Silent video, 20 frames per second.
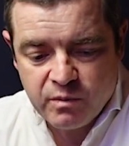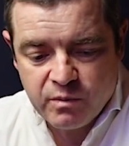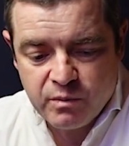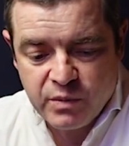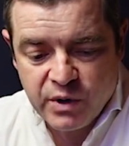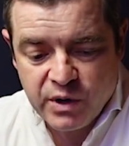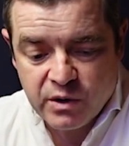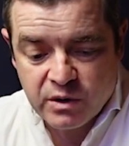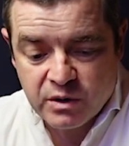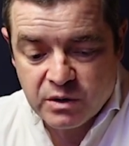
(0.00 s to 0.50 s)

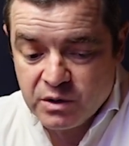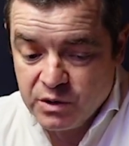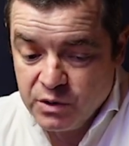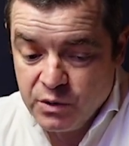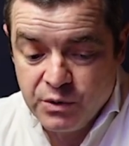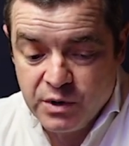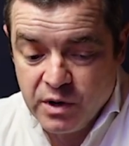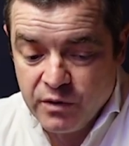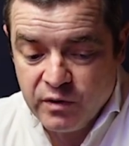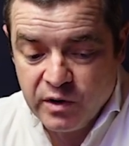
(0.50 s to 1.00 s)
because
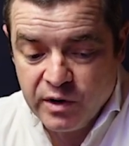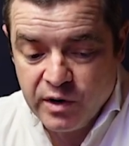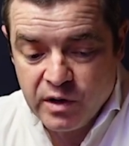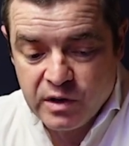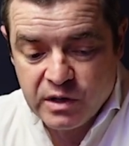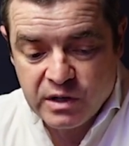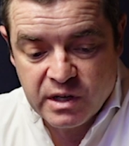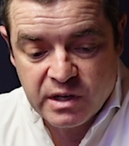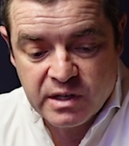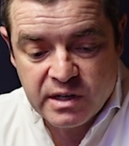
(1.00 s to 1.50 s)
you definitely know
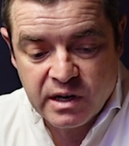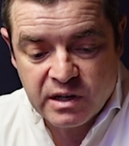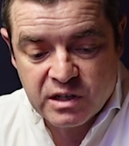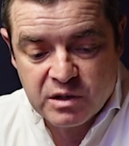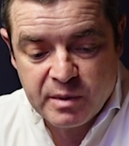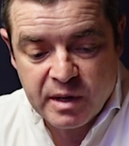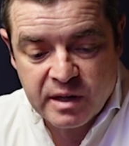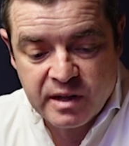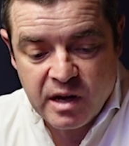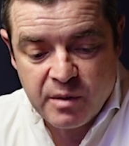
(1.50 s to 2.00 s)
the details
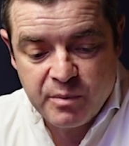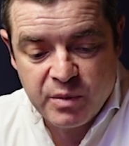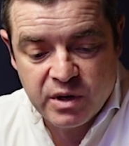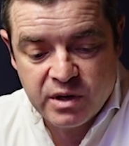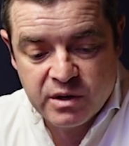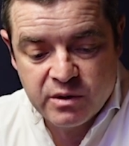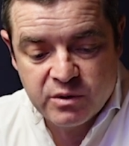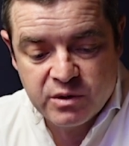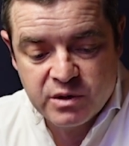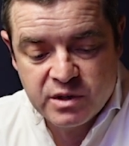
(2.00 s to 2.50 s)
about that,
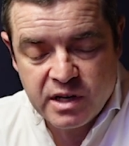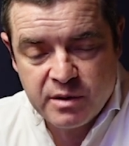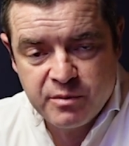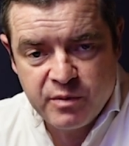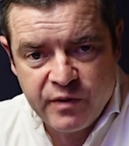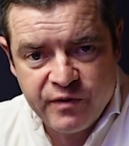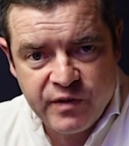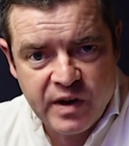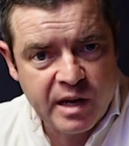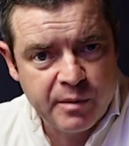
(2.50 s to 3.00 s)
but it seemed
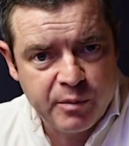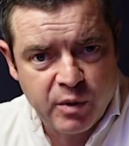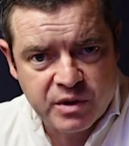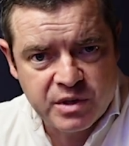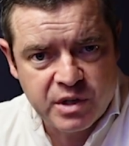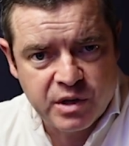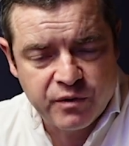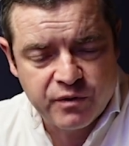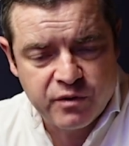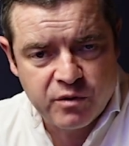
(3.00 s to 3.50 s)
fairly
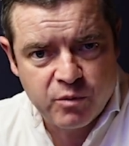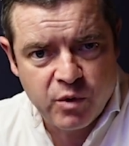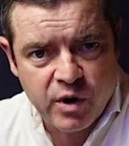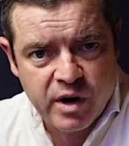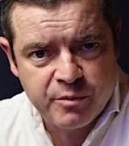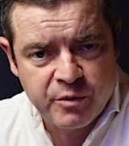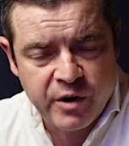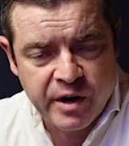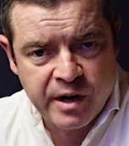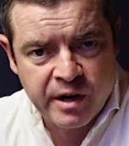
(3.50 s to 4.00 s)
positive from what
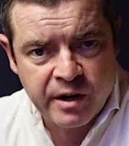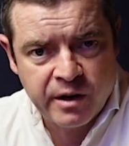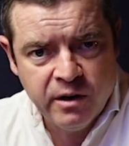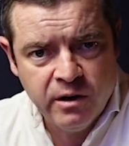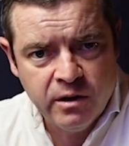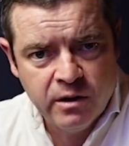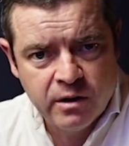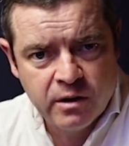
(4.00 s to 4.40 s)
I'm reading here.